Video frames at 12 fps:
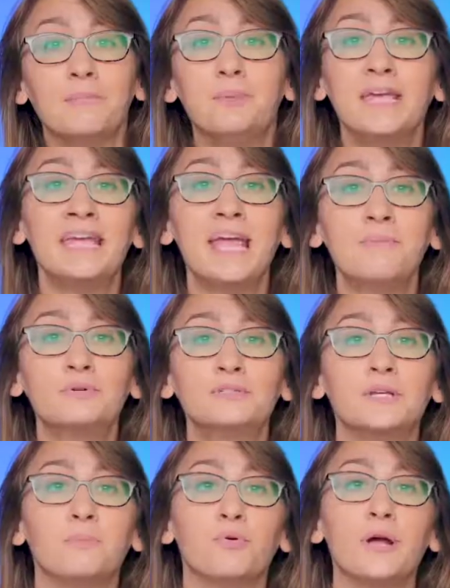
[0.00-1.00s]
Being able
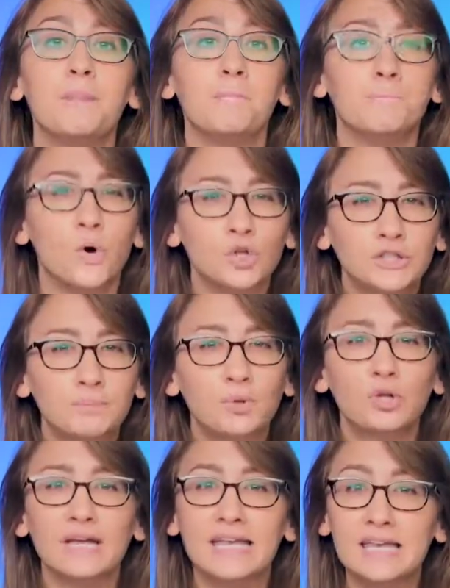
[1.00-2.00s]
to print
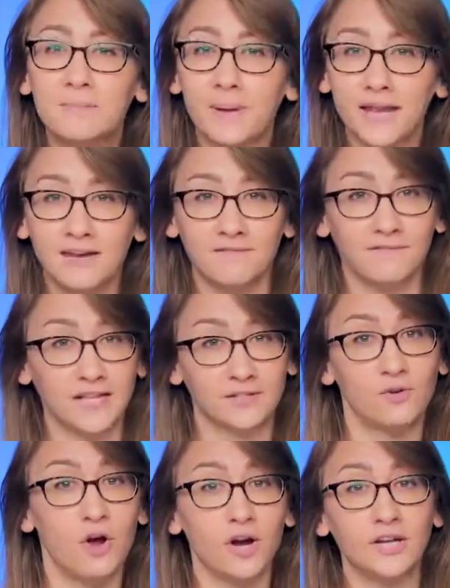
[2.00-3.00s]
multiple independent
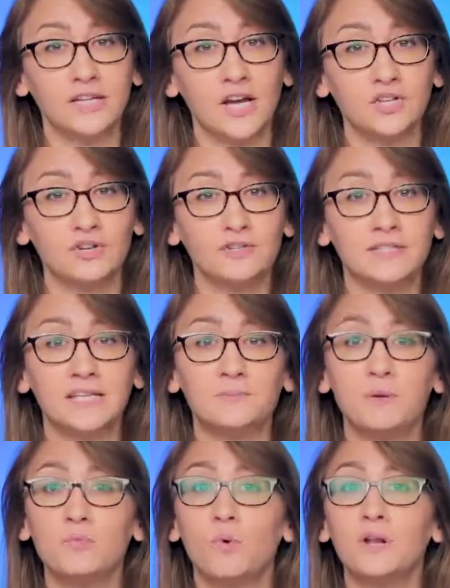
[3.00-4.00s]
vessel architectures
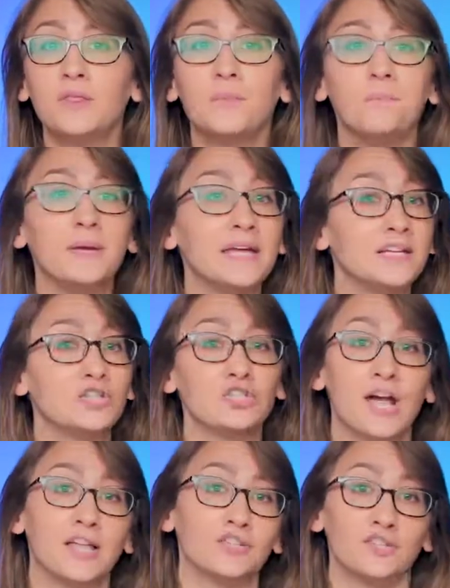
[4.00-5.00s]
has been one of the biggest
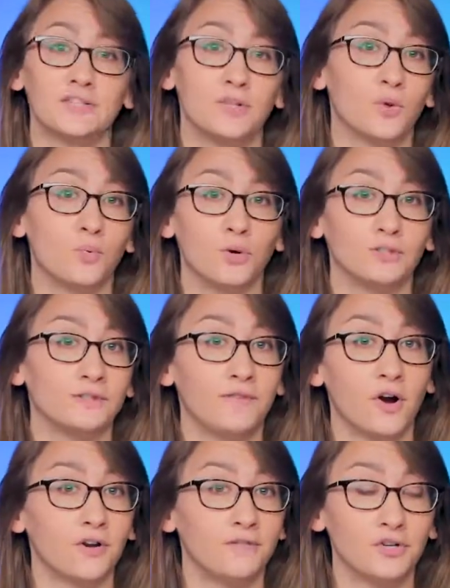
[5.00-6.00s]
challenges in the world
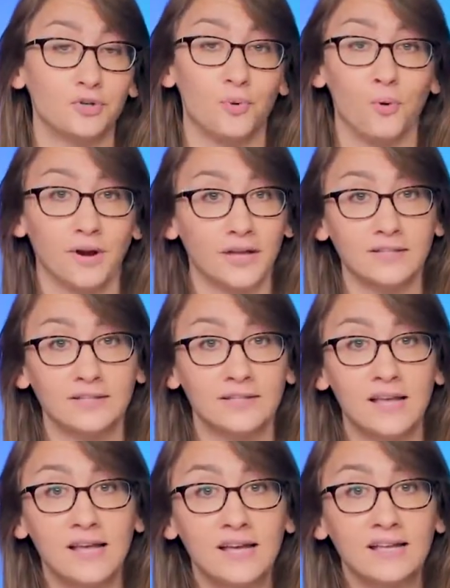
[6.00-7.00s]
of artificial
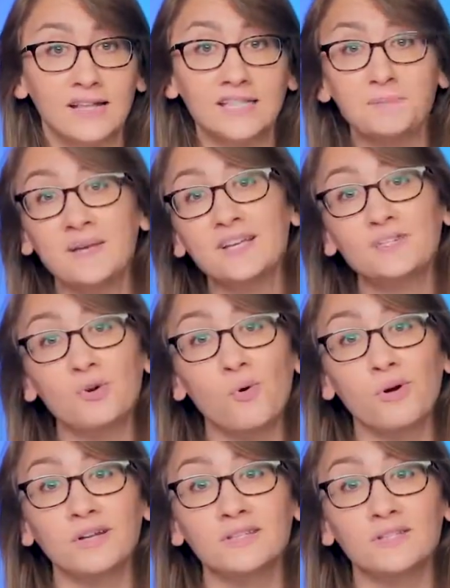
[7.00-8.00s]
organs. That's because our
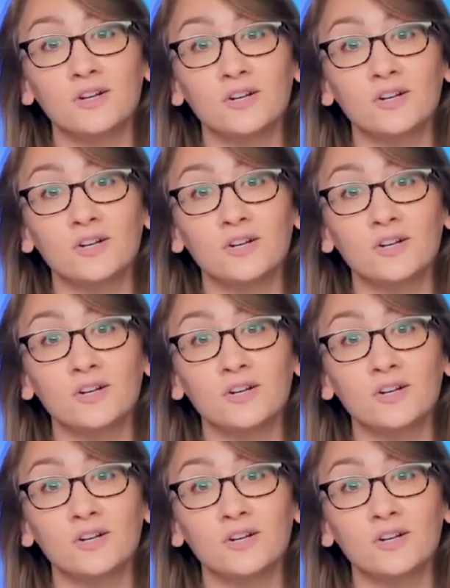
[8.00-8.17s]
organs